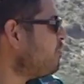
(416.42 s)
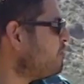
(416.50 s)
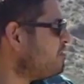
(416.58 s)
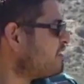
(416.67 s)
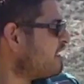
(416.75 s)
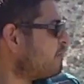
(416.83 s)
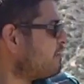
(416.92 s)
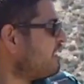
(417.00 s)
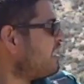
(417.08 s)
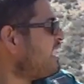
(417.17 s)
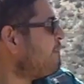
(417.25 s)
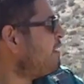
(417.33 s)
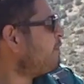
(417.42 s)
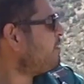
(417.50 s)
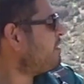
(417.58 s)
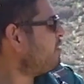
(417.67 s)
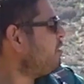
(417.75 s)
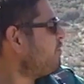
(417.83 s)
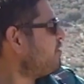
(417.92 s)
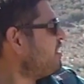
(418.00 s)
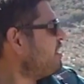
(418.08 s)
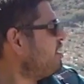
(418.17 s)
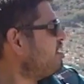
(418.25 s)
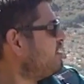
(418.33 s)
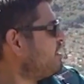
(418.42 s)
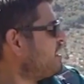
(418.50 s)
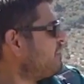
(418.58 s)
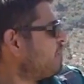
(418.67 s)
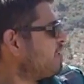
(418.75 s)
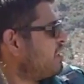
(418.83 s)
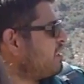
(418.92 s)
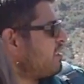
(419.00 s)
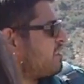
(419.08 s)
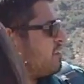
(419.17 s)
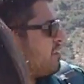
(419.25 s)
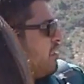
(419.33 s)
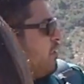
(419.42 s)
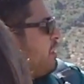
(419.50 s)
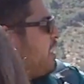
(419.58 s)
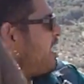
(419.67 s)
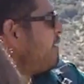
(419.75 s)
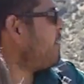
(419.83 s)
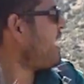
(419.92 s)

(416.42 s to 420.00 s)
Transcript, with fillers: we're almost done, we're going to keep up, we're going to go over the hill, and then we're going to slowly head